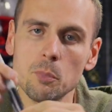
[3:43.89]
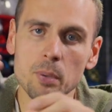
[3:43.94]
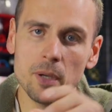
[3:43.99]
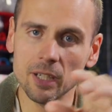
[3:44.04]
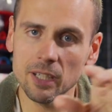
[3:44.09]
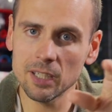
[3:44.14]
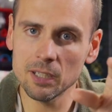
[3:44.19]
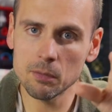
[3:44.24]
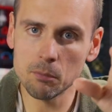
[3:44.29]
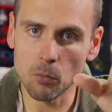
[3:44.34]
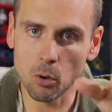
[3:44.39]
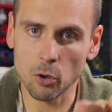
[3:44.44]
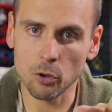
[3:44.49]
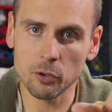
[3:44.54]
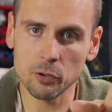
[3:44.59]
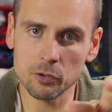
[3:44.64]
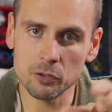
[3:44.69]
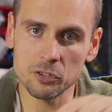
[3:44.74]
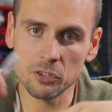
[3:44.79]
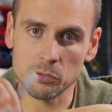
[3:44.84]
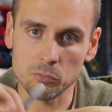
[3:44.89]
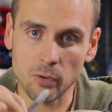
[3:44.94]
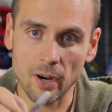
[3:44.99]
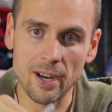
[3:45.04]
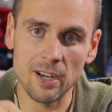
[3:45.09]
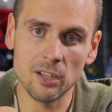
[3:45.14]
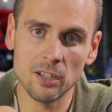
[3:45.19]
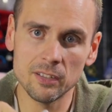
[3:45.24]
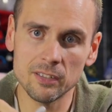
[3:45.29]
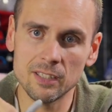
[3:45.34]
picking markers to
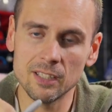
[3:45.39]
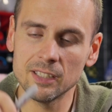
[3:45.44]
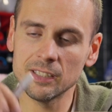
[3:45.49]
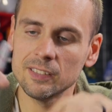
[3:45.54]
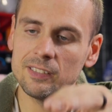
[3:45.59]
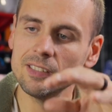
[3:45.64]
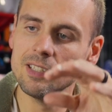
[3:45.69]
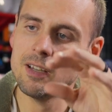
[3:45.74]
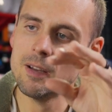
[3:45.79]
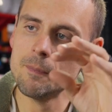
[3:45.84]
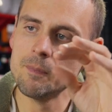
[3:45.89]
write on things,